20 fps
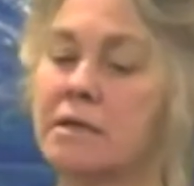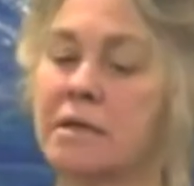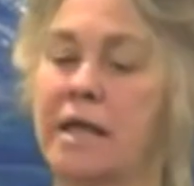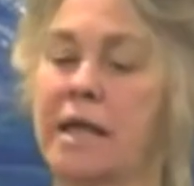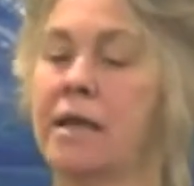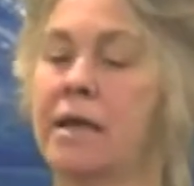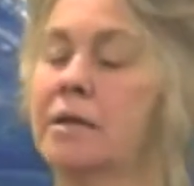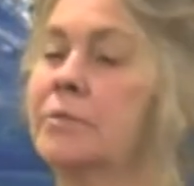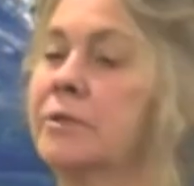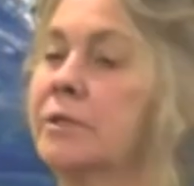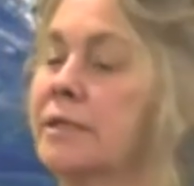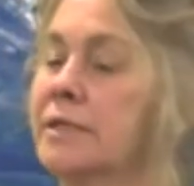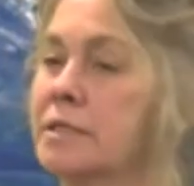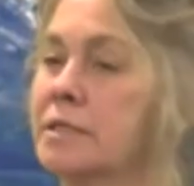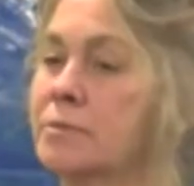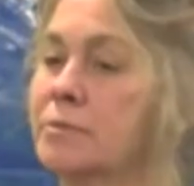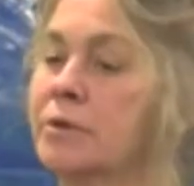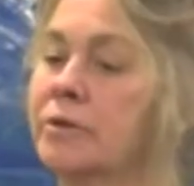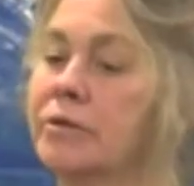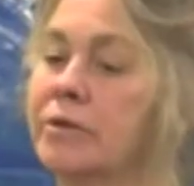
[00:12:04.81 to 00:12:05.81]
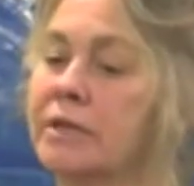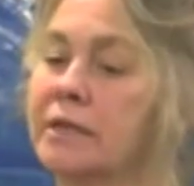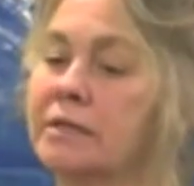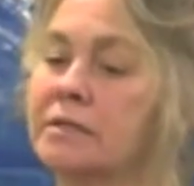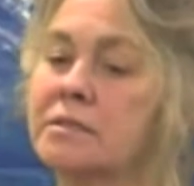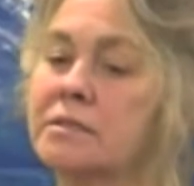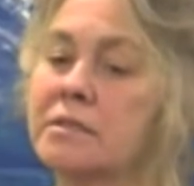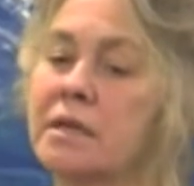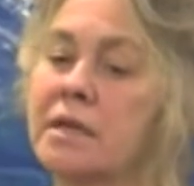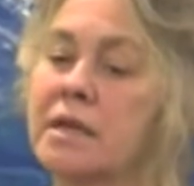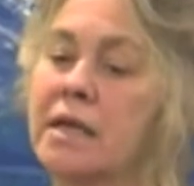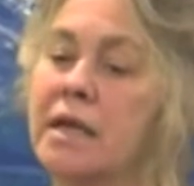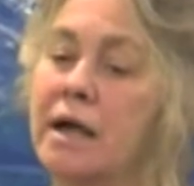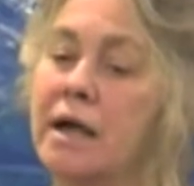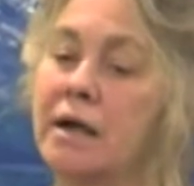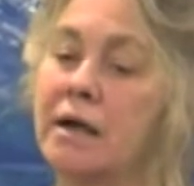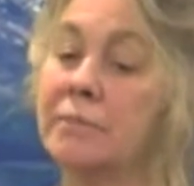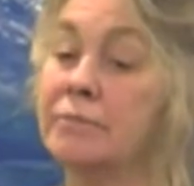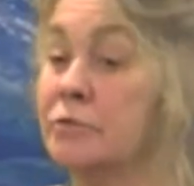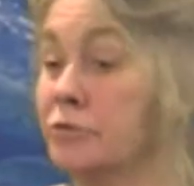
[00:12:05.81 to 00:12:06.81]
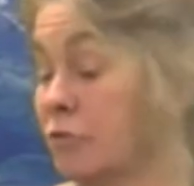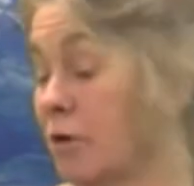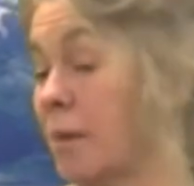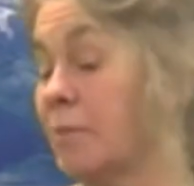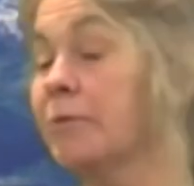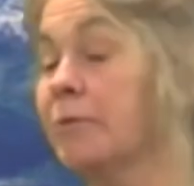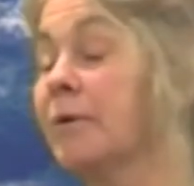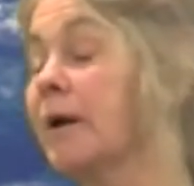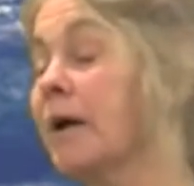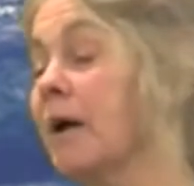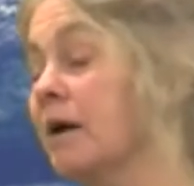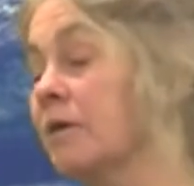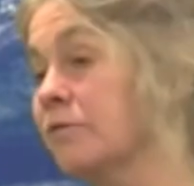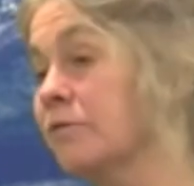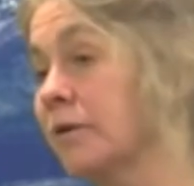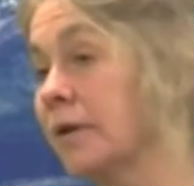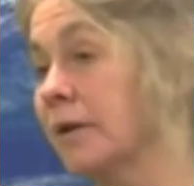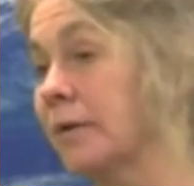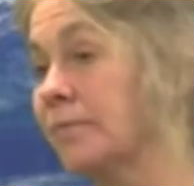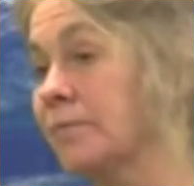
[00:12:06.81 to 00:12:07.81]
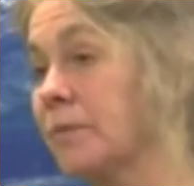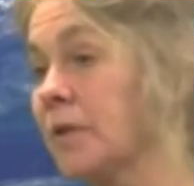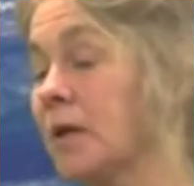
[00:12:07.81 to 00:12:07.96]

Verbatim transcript: animal experience, um, trauma recovery.